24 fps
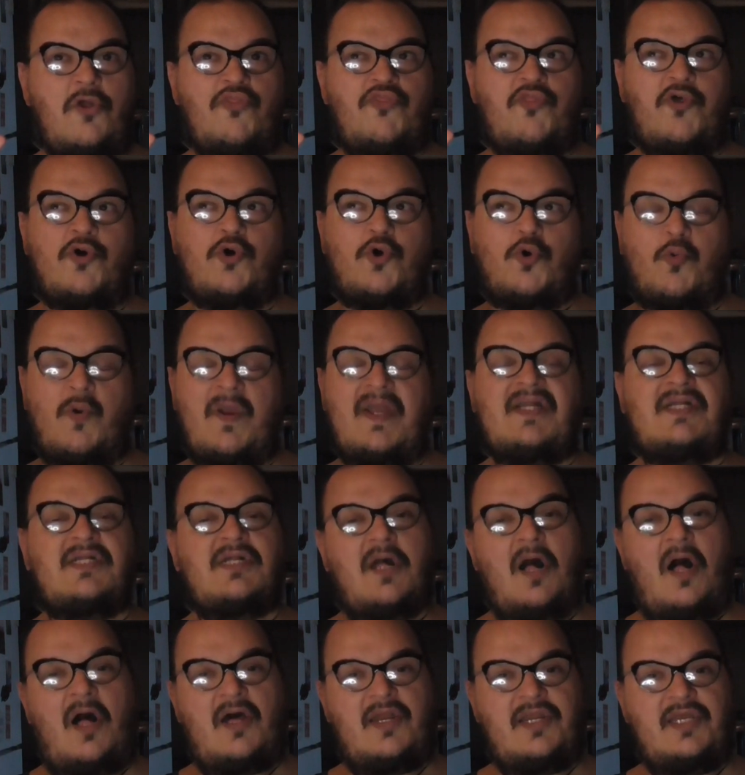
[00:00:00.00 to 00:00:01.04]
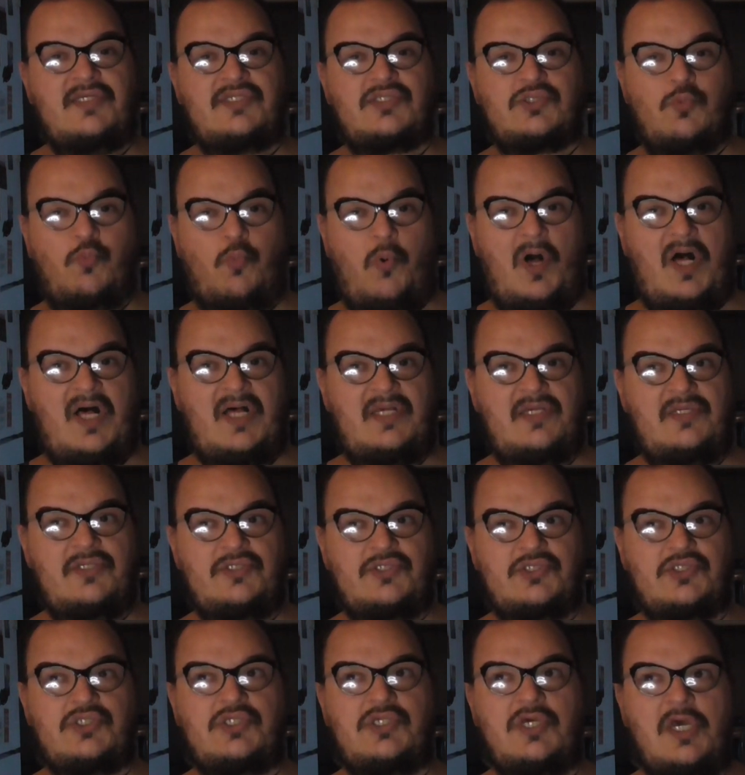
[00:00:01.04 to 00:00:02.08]
the great goddess
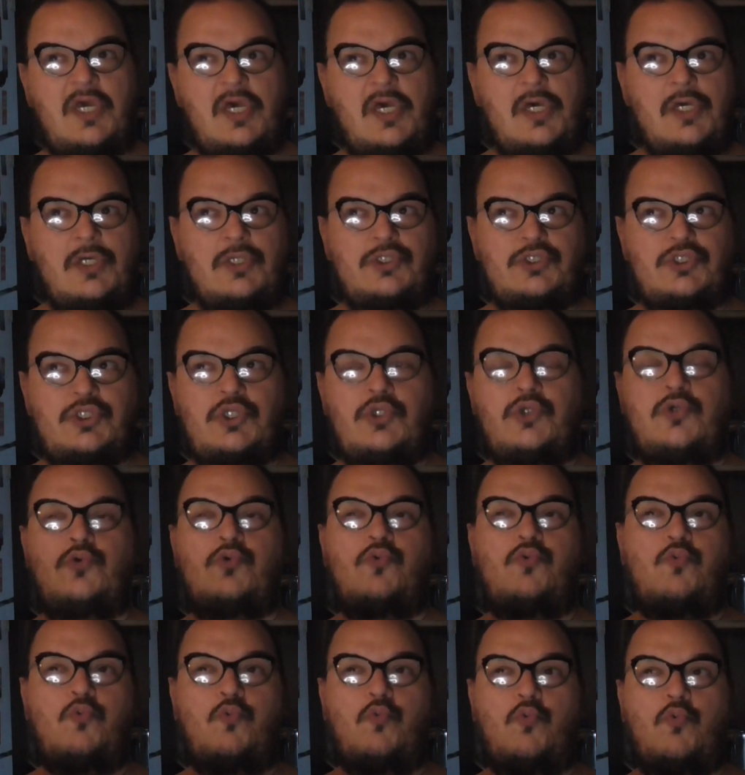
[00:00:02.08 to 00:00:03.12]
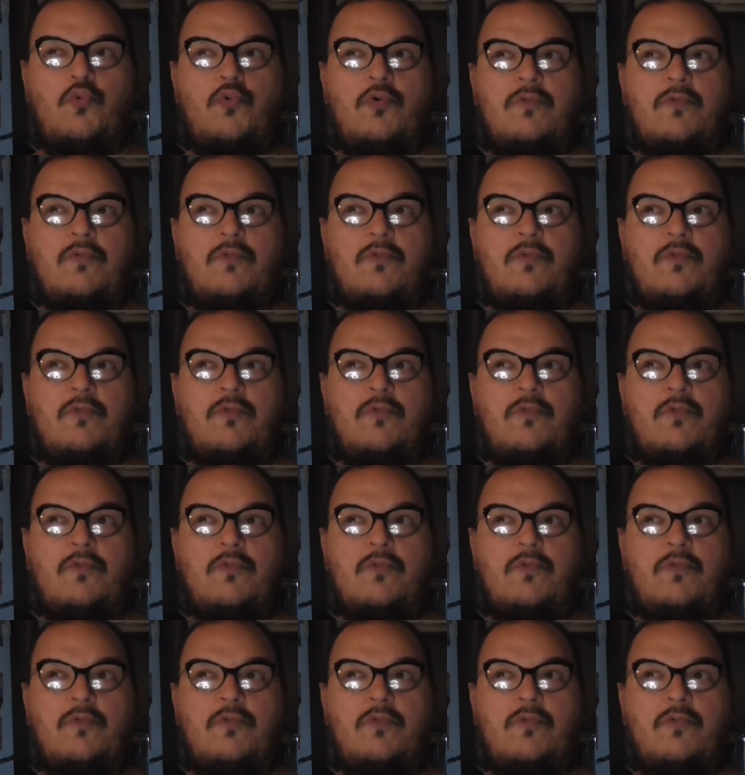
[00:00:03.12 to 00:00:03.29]
was to